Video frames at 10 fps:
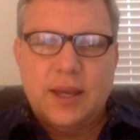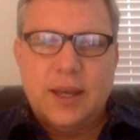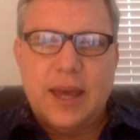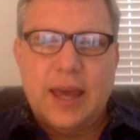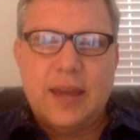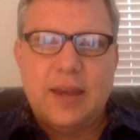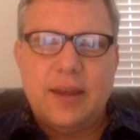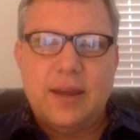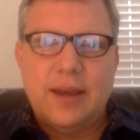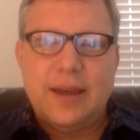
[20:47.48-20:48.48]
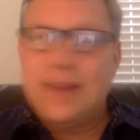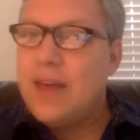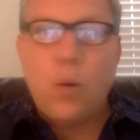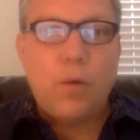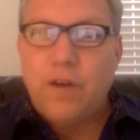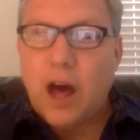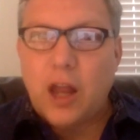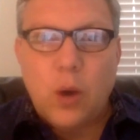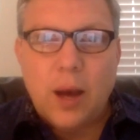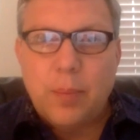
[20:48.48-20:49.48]
And then they won't
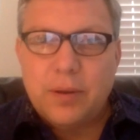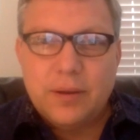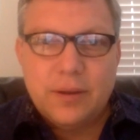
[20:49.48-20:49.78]
follow up.